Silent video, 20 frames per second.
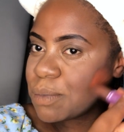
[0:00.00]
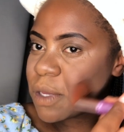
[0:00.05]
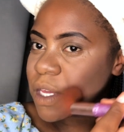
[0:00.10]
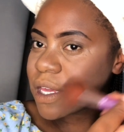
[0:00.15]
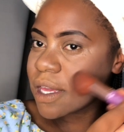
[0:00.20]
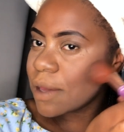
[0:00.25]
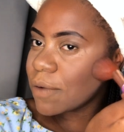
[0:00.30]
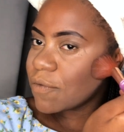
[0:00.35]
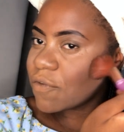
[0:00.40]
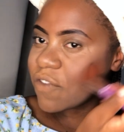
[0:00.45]

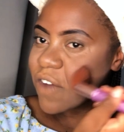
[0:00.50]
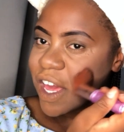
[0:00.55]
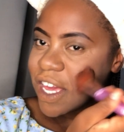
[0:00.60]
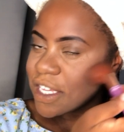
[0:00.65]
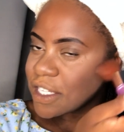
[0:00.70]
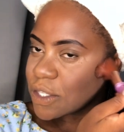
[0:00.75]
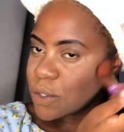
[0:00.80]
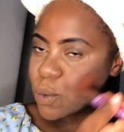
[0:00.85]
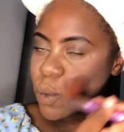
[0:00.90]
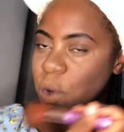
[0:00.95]
picking
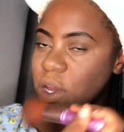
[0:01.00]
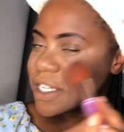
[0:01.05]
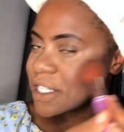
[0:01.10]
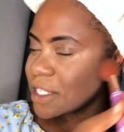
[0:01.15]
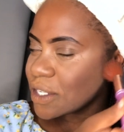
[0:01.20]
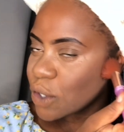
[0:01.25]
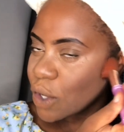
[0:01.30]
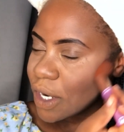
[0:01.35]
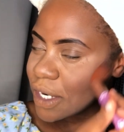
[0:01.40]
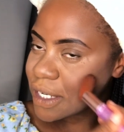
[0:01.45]
fights where
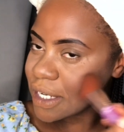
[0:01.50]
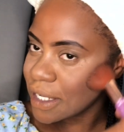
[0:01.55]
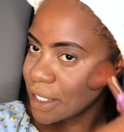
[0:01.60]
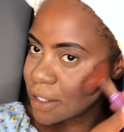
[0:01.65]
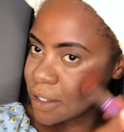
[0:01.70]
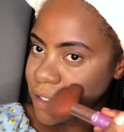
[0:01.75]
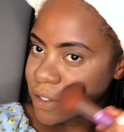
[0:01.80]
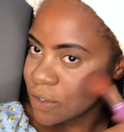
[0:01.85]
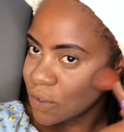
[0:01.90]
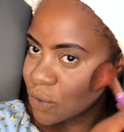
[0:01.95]
it's not
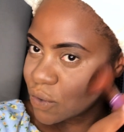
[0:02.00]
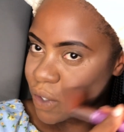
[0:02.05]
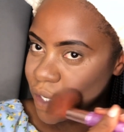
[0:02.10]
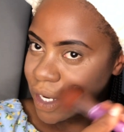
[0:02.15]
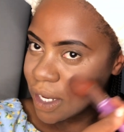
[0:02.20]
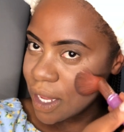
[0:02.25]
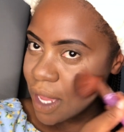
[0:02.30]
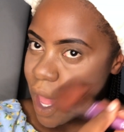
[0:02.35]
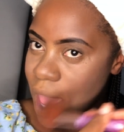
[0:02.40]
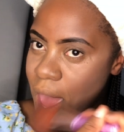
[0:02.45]

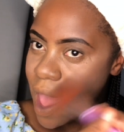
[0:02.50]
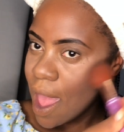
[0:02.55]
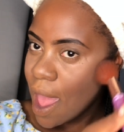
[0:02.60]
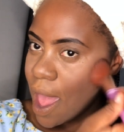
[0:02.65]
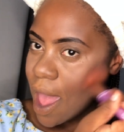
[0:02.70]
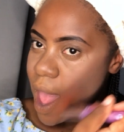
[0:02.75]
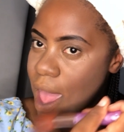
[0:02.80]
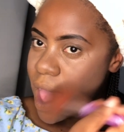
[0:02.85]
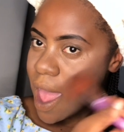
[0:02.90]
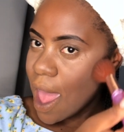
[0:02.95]
necessary.
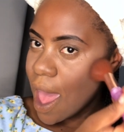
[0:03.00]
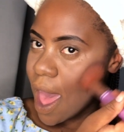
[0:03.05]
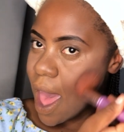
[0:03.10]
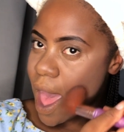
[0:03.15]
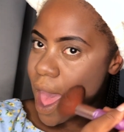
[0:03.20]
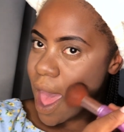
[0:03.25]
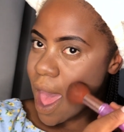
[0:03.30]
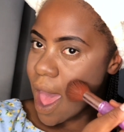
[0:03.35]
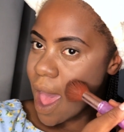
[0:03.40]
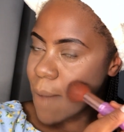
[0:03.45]

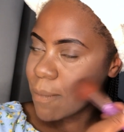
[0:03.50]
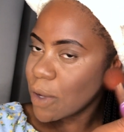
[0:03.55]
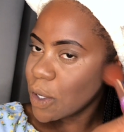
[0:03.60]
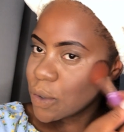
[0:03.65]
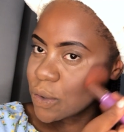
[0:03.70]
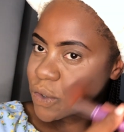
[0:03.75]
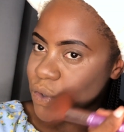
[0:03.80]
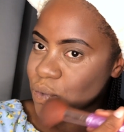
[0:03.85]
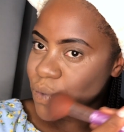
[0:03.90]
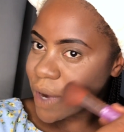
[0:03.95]

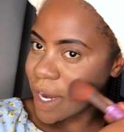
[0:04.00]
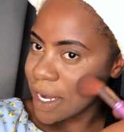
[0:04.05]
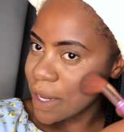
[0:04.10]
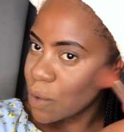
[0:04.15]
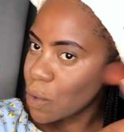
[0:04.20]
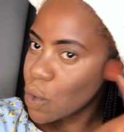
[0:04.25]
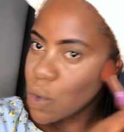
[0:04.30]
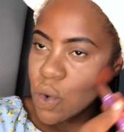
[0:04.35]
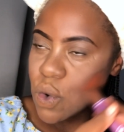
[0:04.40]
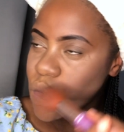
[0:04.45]
Who's ready?
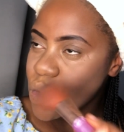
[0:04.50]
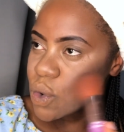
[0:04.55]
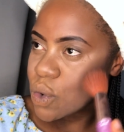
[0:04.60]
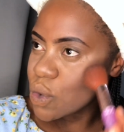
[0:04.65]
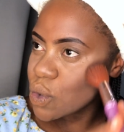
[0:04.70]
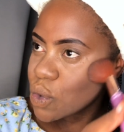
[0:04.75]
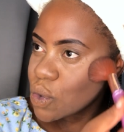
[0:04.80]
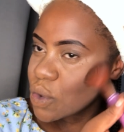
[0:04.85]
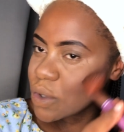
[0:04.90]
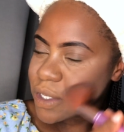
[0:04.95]

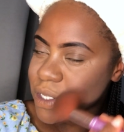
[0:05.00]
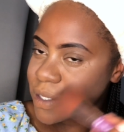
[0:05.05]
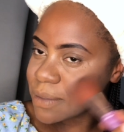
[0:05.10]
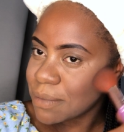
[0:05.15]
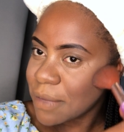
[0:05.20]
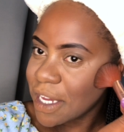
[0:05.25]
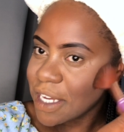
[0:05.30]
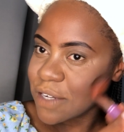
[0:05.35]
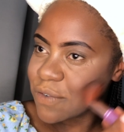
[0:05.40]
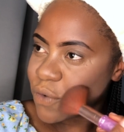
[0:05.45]
Who's
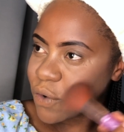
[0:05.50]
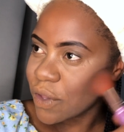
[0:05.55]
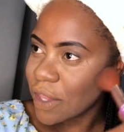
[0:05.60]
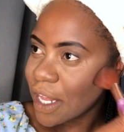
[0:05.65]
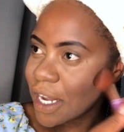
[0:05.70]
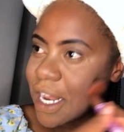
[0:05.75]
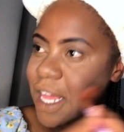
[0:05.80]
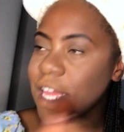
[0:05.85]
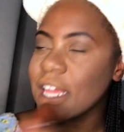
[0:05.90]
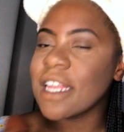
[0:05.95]
made for
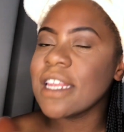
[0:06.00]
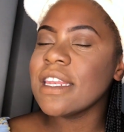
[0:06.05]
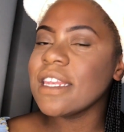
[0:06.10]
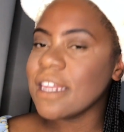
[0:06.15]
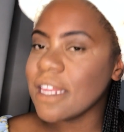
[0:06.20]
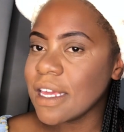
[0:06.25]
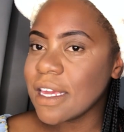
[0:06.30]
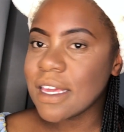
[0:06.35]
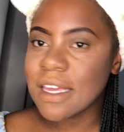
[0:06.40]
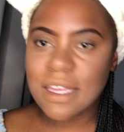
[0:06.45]
that? Like,
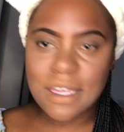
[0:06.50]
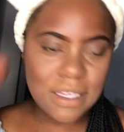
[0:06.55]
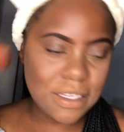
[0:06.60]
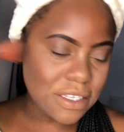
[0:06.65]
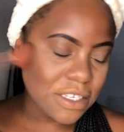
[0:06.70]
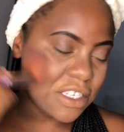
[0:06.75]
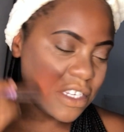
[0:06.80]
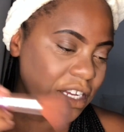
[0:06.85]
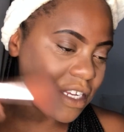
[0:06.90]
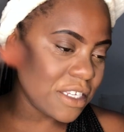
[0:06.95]
Nick
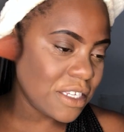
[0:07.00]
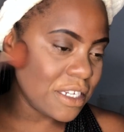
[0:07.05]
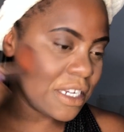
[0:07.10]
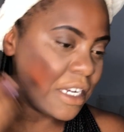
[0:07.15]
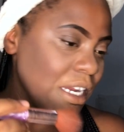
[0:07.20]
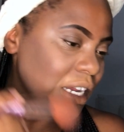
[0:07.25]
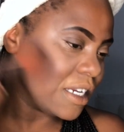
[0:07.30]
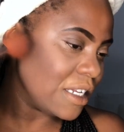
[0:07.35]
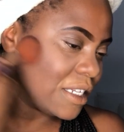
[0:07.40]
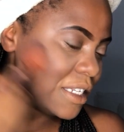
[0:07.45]
is just an
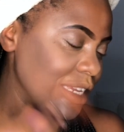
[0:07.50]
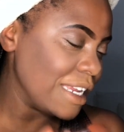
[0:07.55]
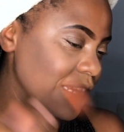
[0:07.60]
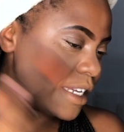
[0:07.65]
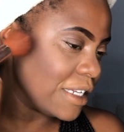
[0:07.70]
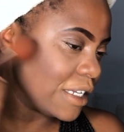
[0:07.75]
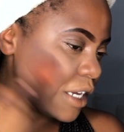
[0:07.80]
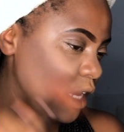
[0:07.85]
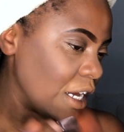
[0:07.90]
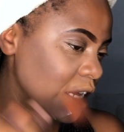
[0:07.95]

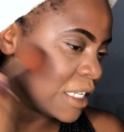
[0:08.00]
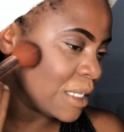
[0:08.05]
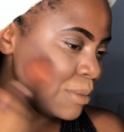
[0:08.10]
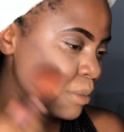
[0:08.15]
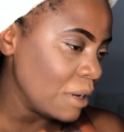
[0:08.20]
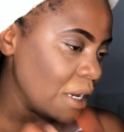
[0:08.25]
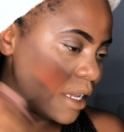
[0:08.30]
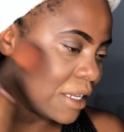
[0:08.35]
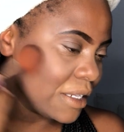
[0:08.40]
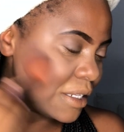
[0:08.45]
understanding
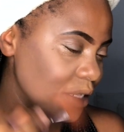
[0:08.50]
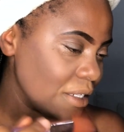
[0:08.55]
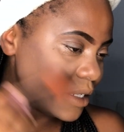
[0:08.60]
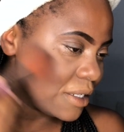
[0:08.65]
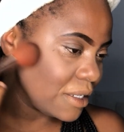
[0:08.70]
husband,